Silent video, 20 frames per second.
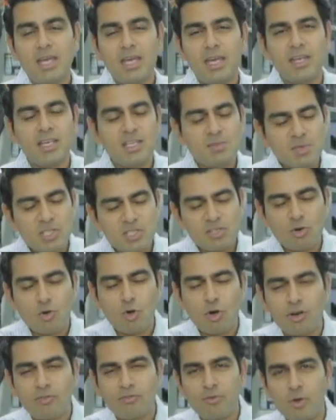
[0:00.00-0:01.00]
It is Mr.
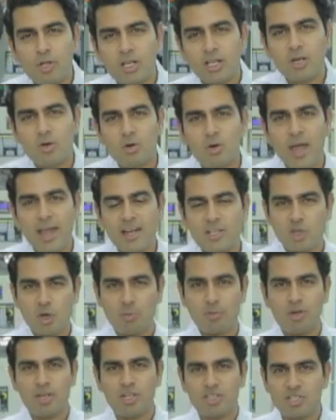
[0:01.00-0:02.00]
Roland Folger, who heads
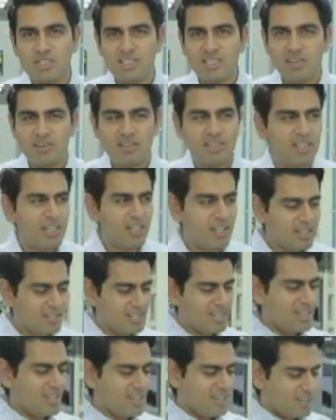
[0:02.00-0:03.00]
operations here in India.
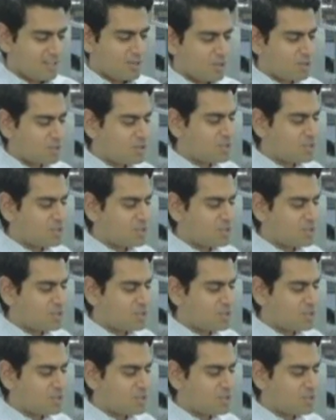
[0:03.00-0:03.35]
Good